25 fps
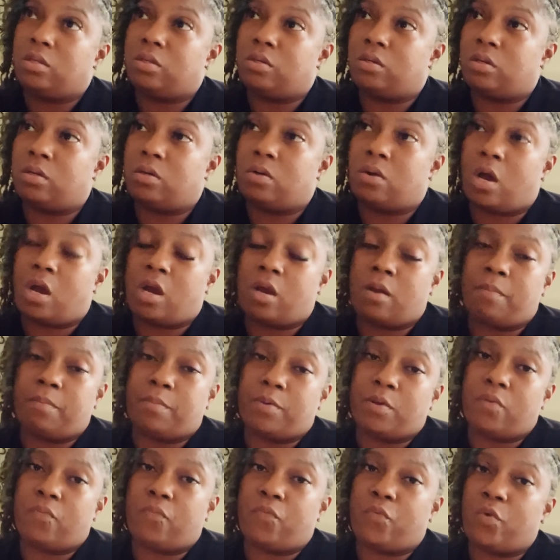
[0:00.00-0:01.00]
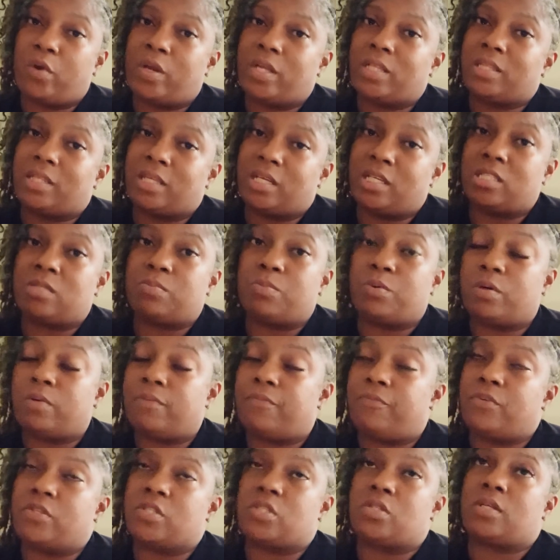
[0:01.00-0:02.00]
aren't built for it, things will
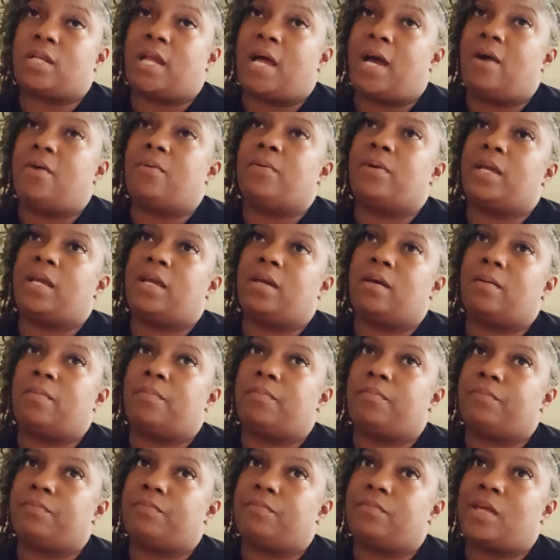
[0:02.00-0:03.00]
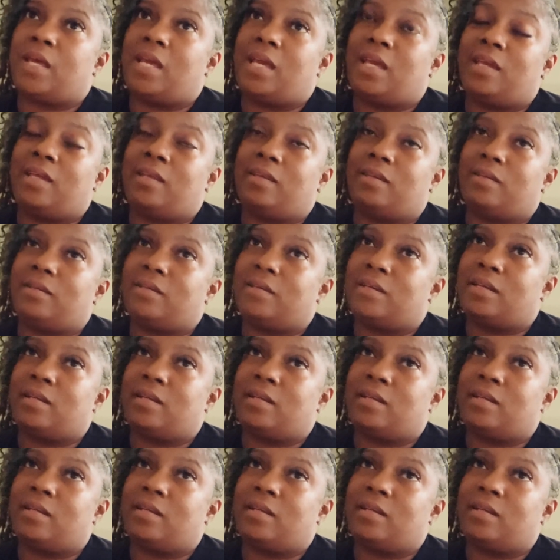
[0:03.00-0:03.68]
fizzle out, and